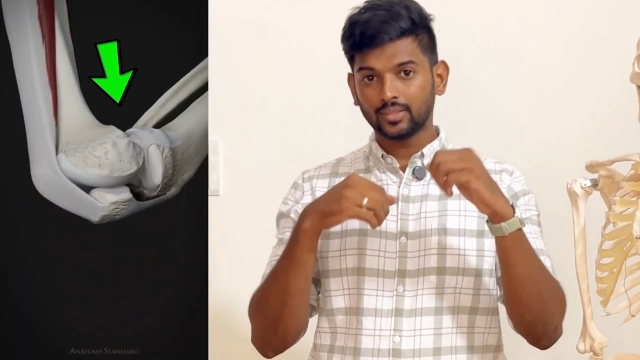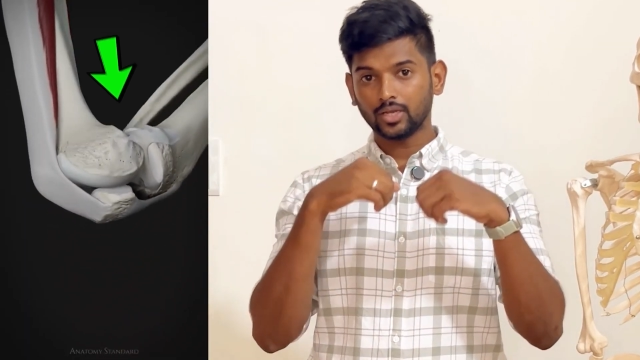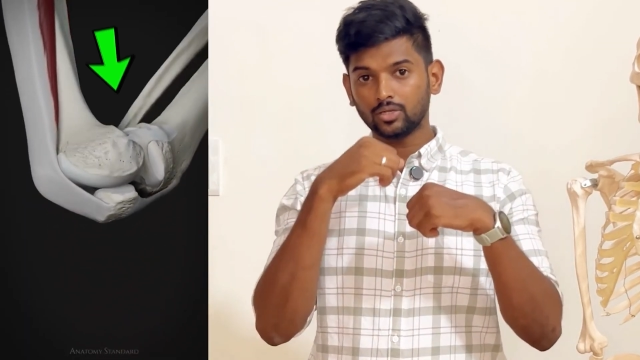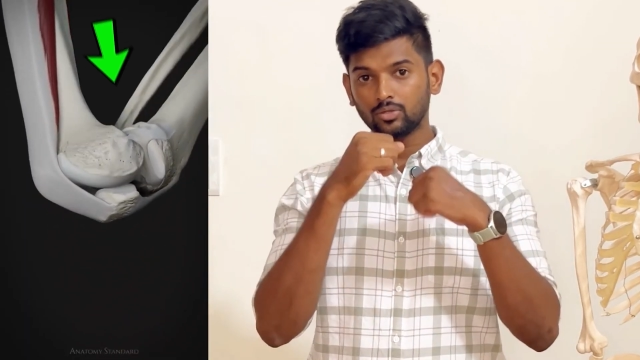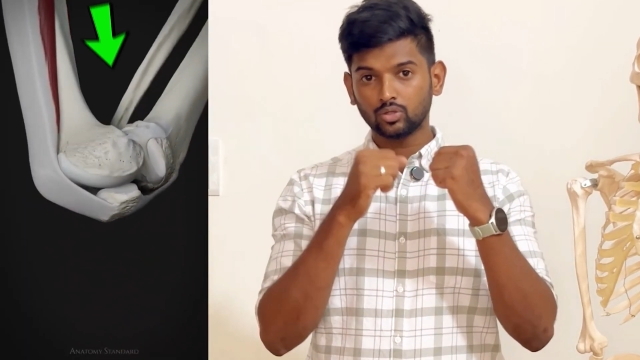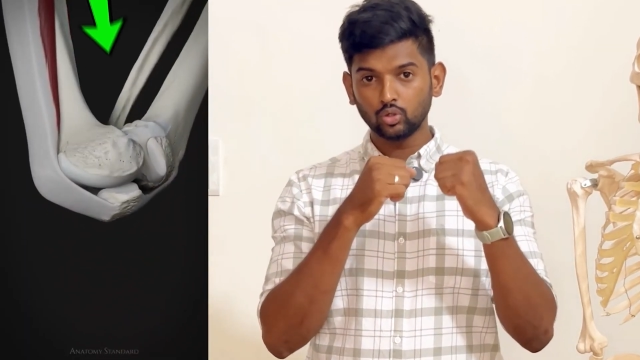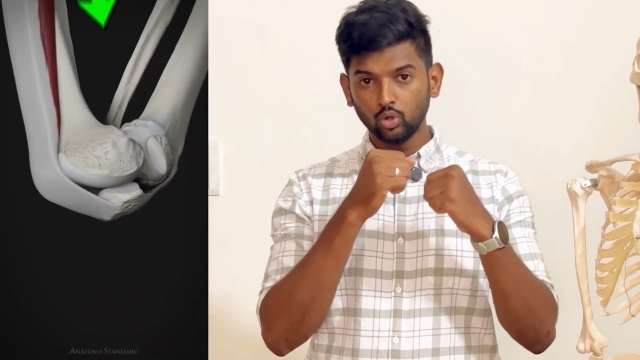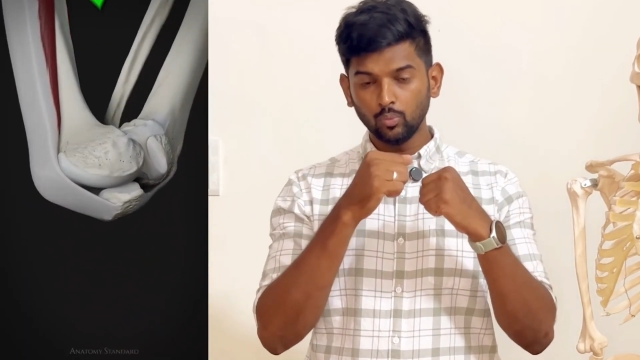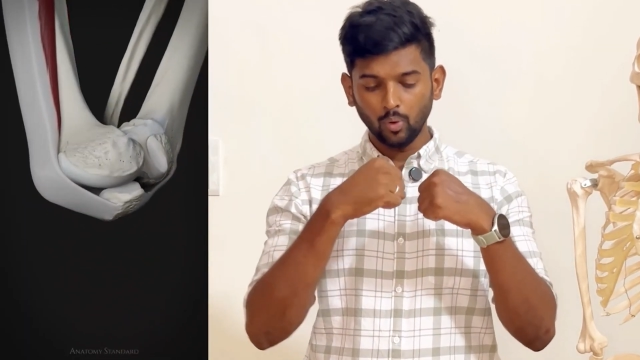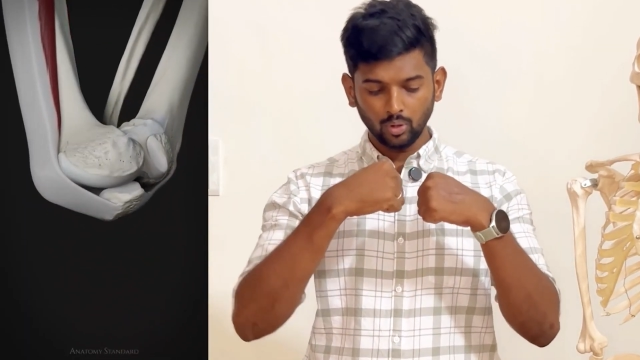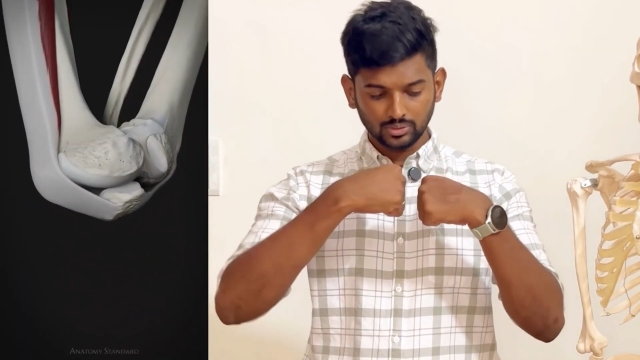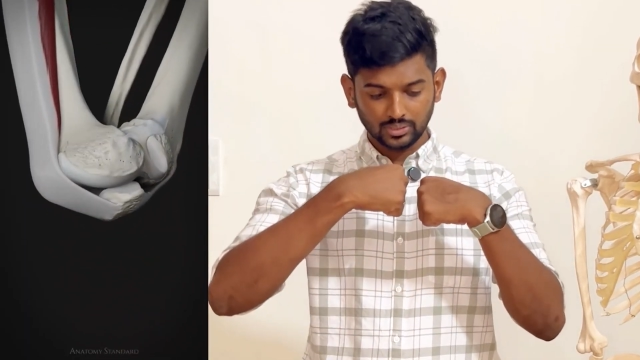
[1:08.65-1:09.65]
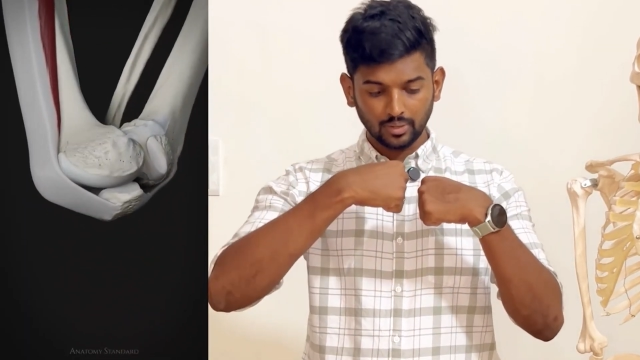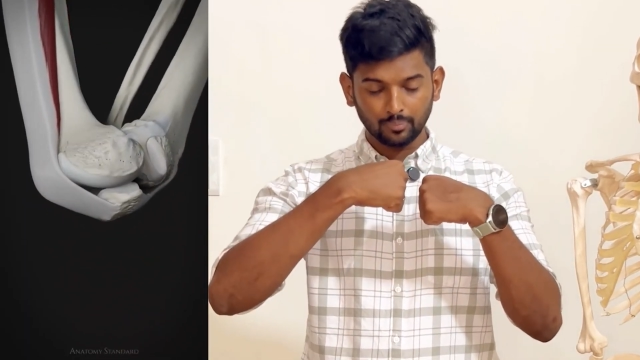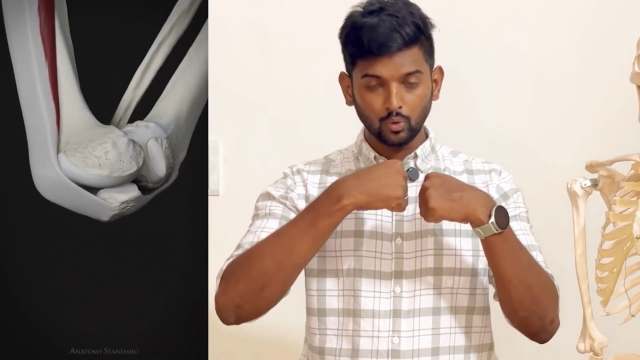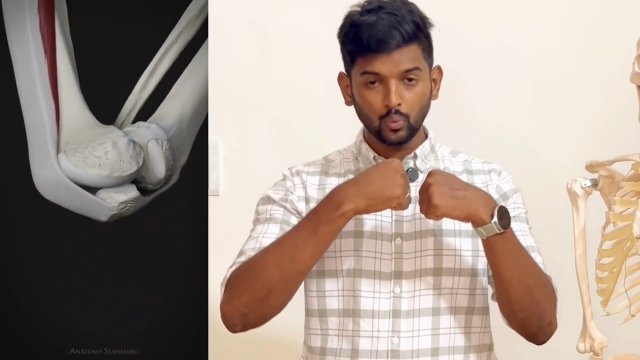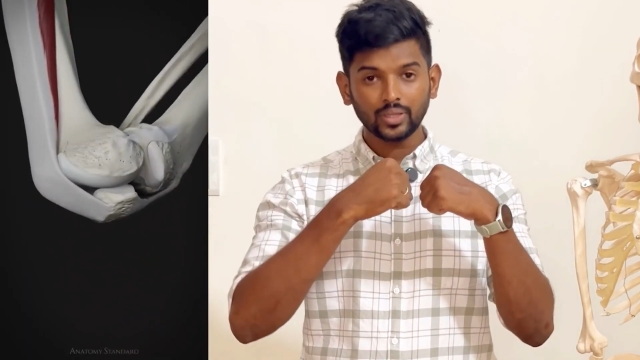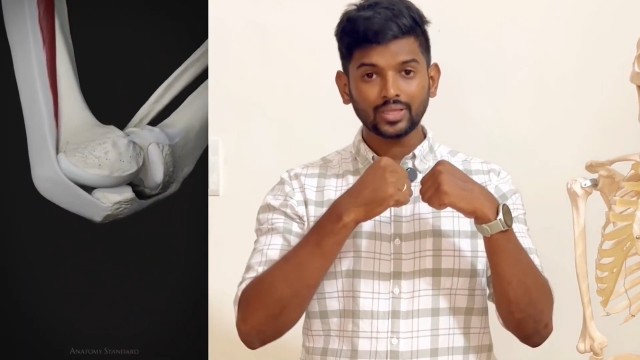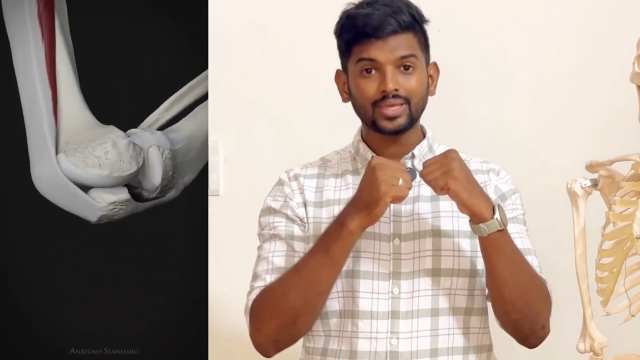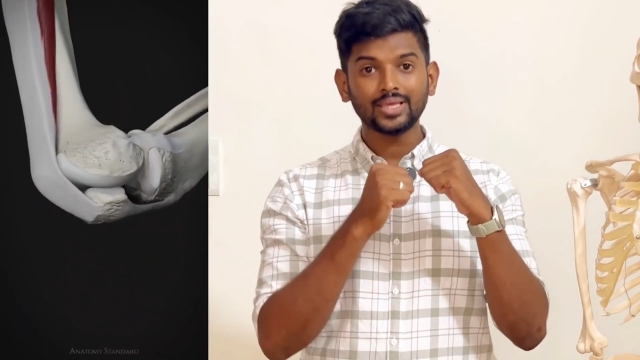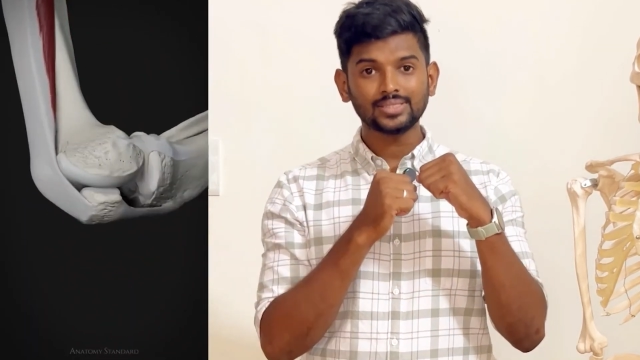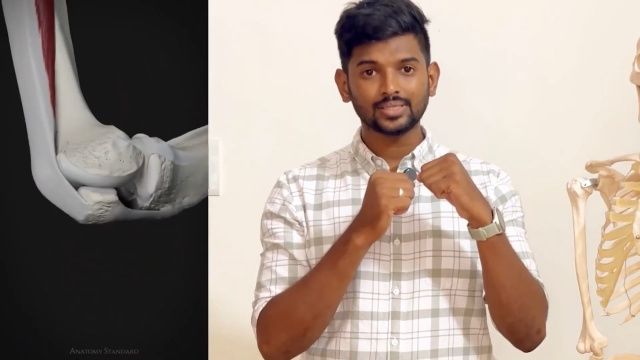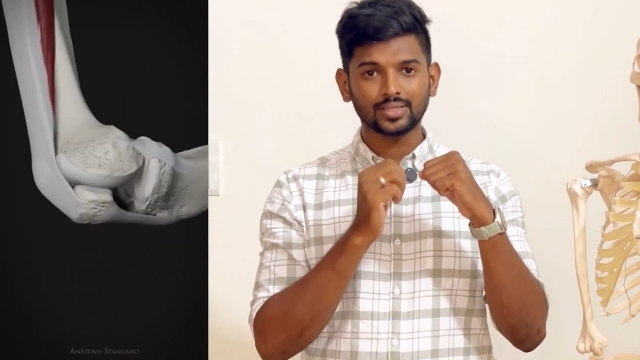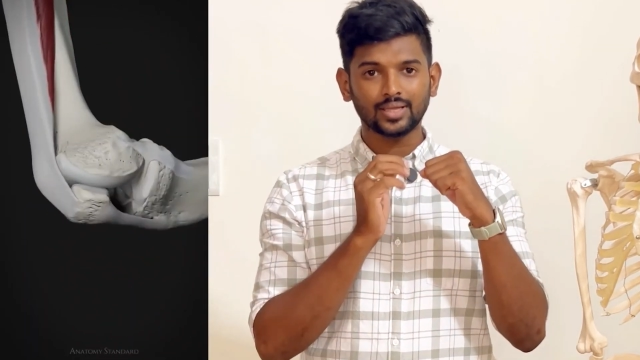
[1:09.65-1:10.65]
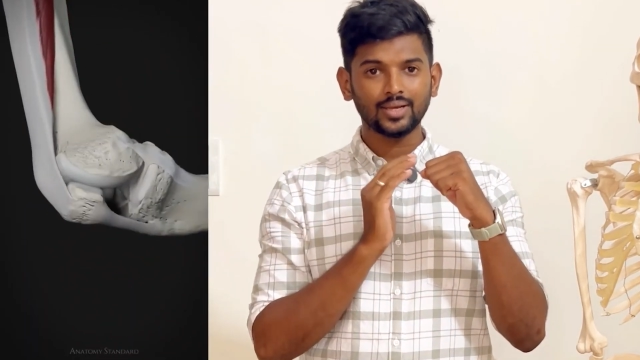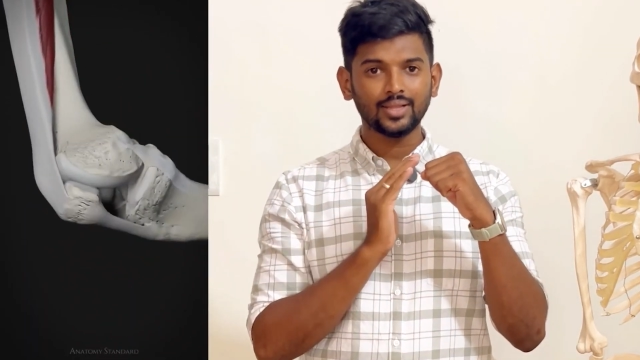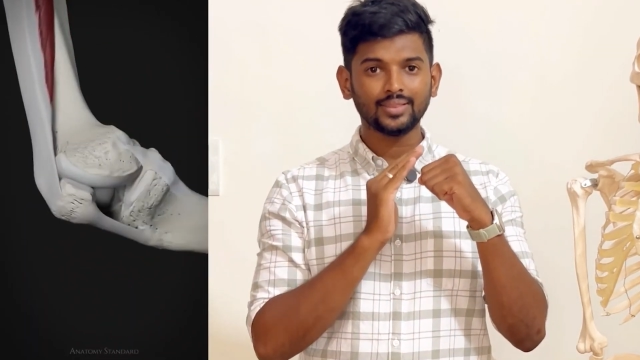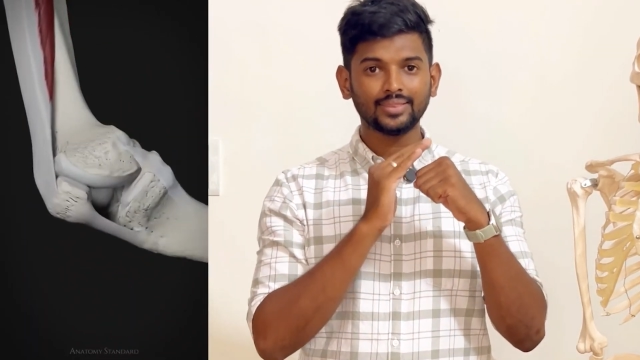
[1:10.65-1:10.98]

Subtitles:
That two bones are moving each other,